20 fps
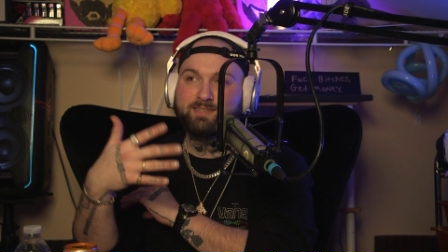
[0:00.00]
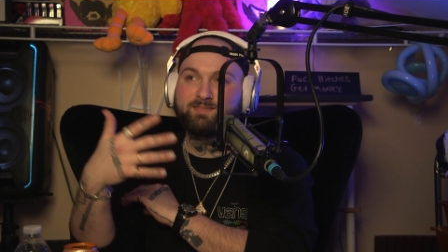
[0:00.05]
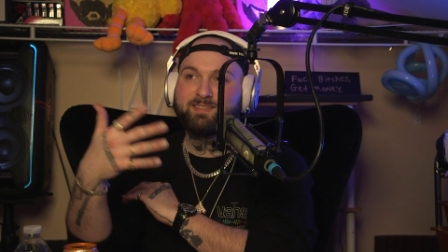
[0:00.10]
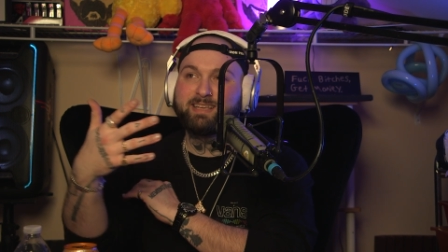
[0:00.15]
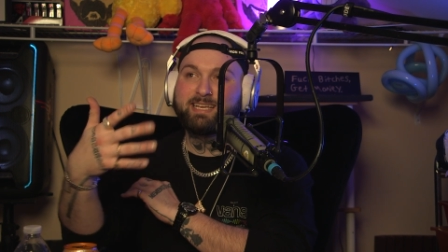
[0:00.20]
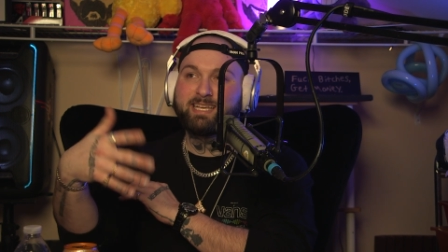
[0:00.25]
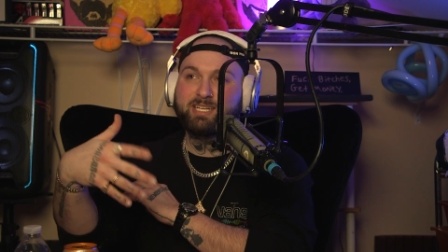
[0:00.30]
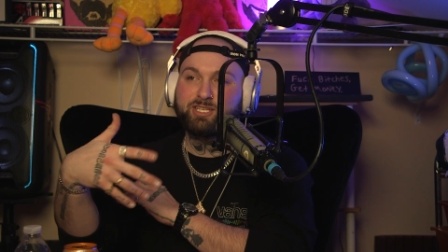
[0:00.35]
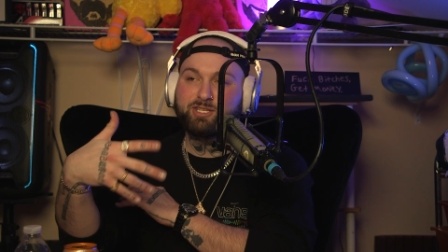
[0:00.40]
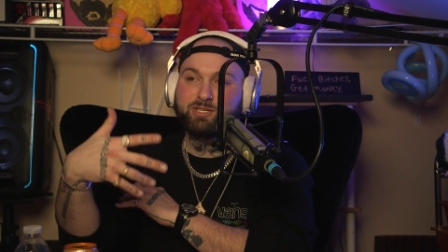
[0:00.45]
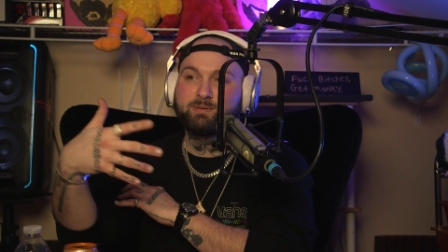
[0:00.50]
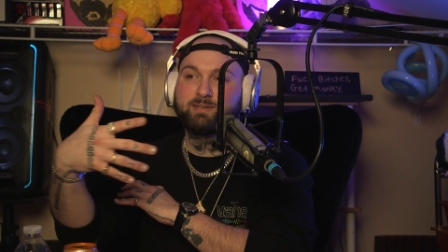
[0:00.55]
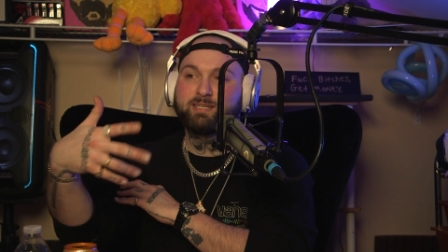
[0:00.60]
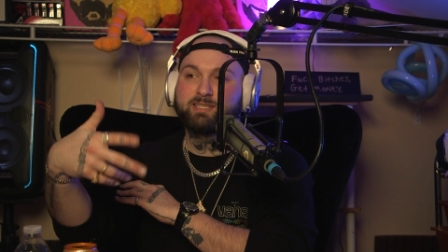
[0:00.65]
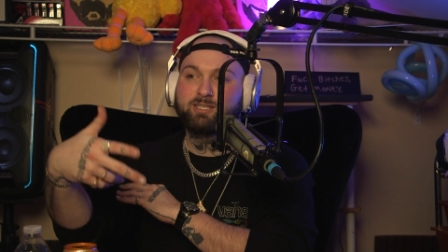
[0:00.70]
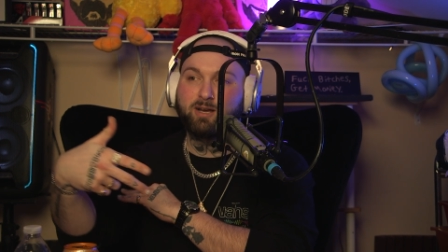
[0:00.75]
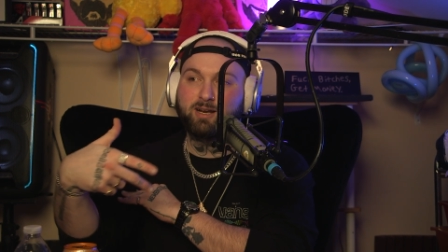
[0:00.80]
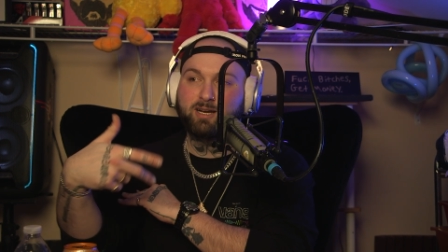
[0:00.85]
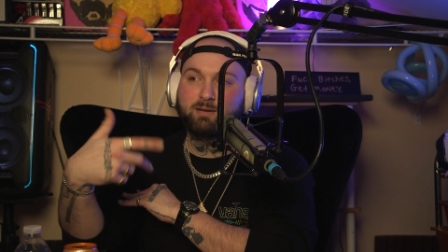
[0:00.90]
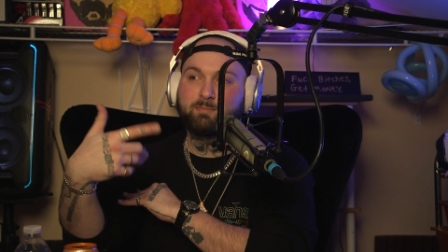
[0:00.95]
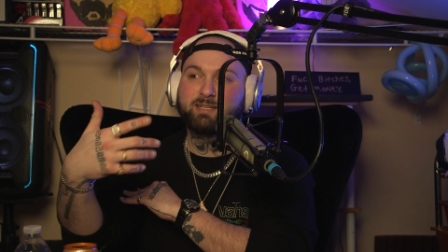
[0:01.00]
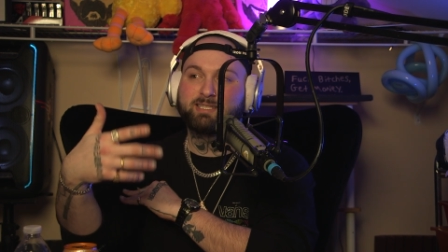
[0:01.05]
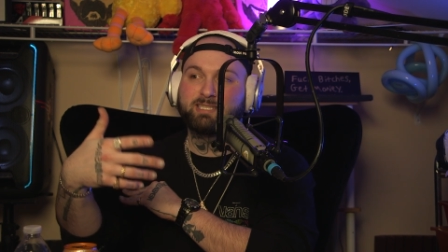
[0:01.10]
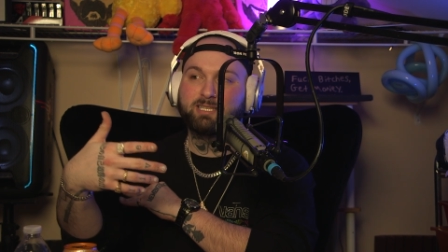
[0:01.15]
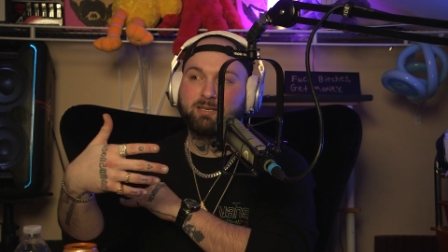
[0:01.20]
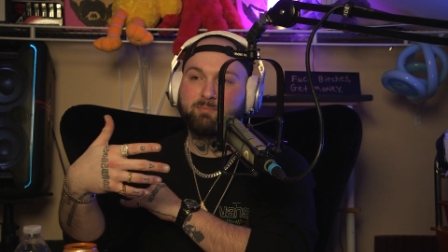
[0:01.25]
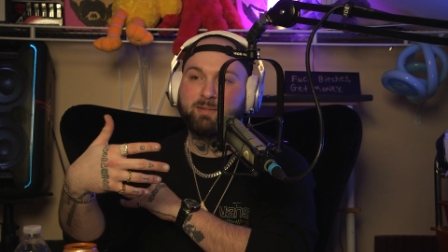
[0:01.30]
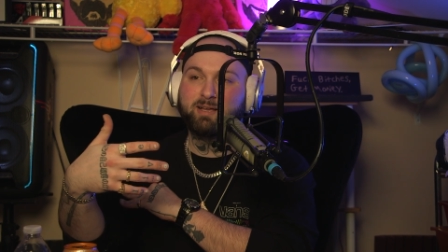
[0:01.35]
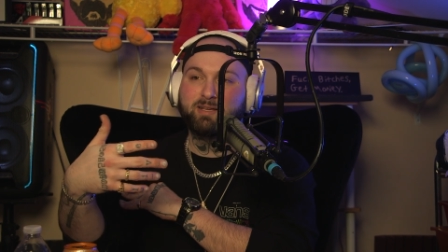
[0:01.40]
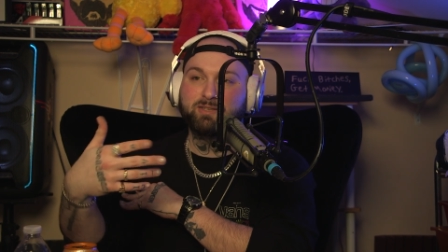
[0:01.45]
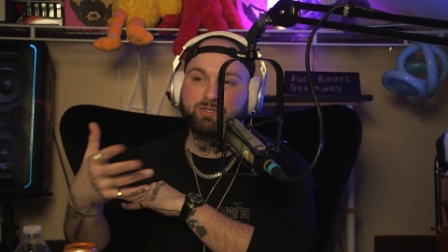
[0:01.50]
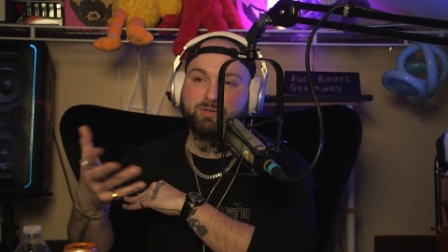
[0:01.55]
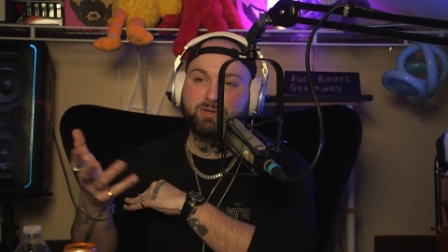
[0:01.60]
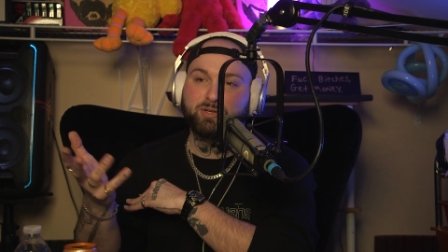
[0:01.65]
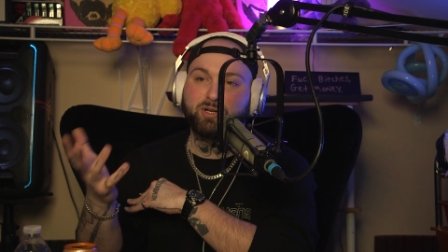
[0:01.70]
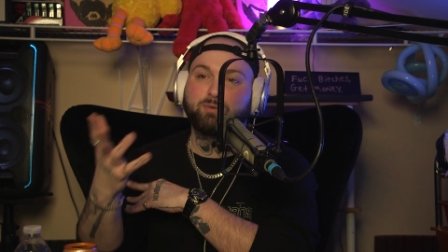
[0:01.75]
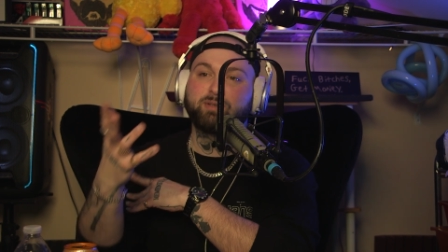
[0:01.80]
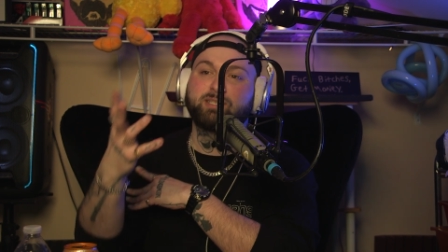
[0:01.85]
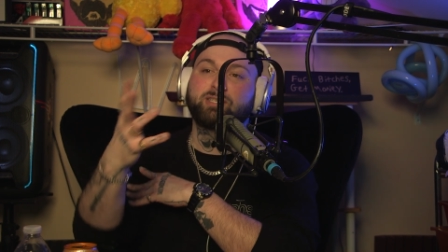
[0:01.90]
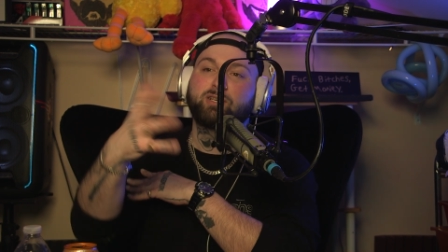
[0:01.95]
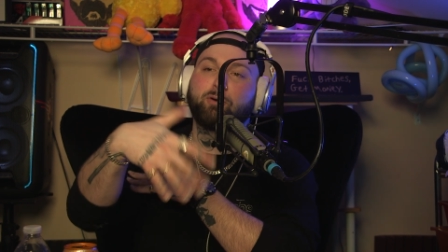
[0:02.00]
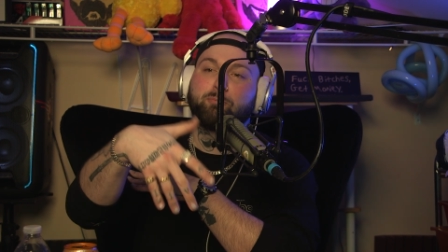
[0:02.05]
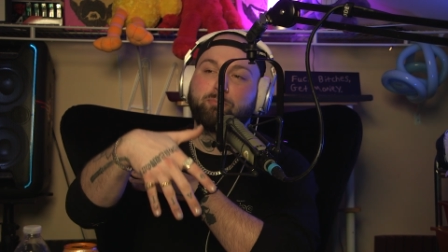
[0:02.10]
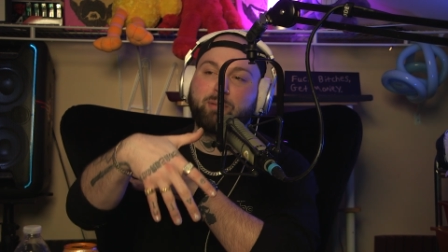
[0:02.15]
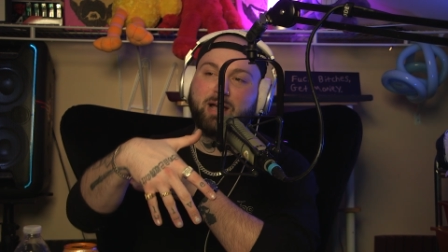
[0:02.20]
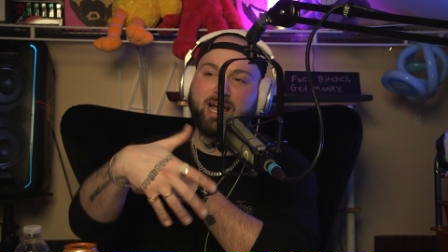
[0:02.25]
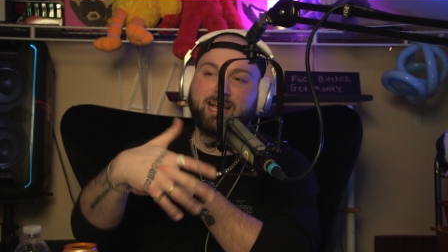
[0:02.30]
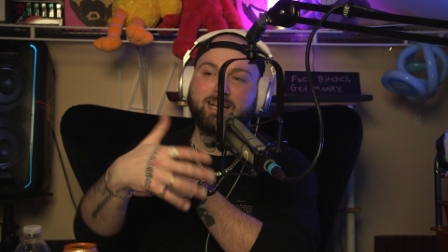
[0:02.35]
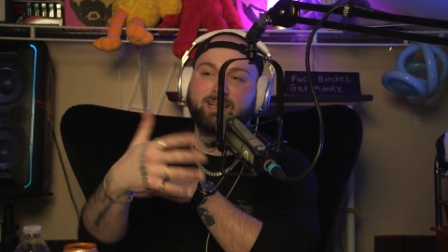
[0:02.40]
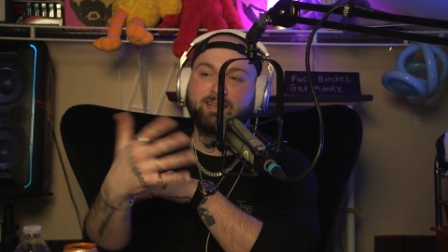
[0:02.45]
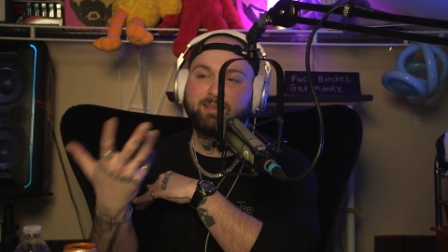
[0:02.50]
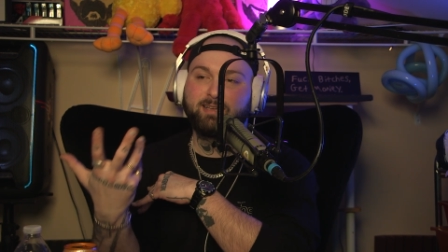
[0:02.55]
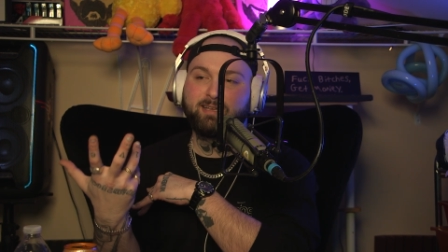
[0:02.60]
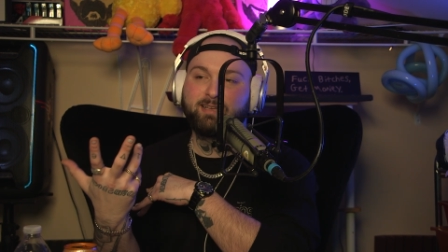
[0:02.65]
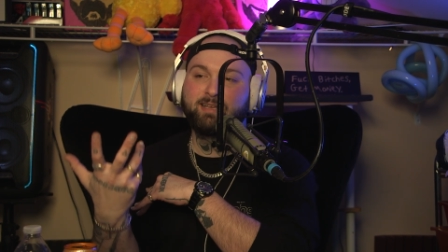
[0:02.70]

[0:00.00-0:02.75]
If they get you into talking about something else, you can always go back